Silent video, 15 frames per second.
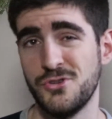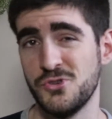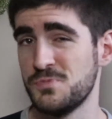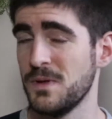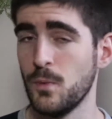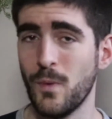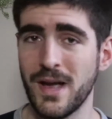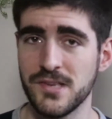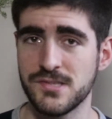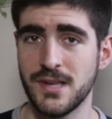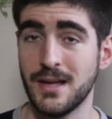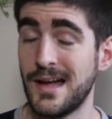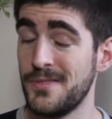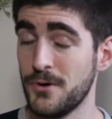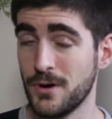just be
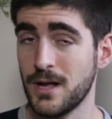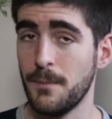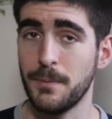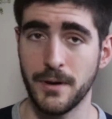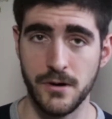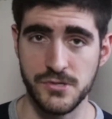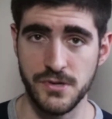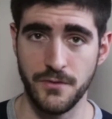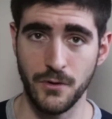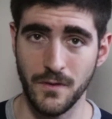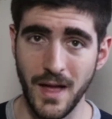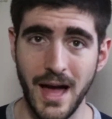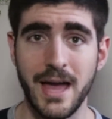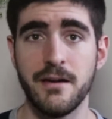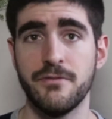wasting either a couple years of your
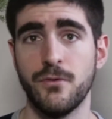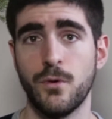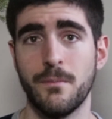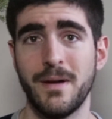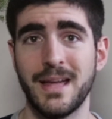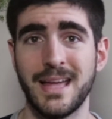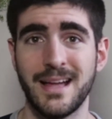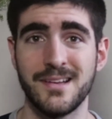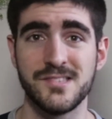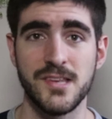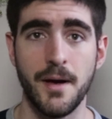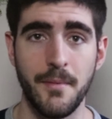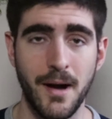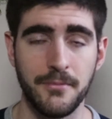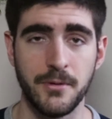life or making a
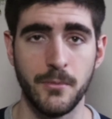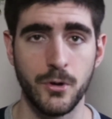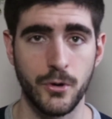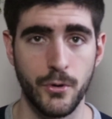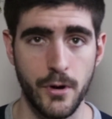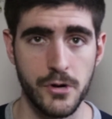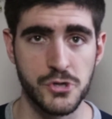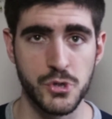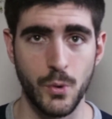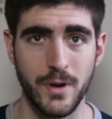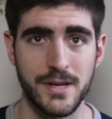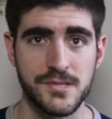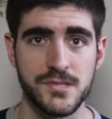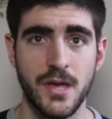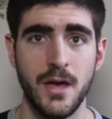suboptimal career
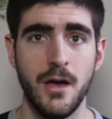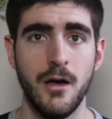choice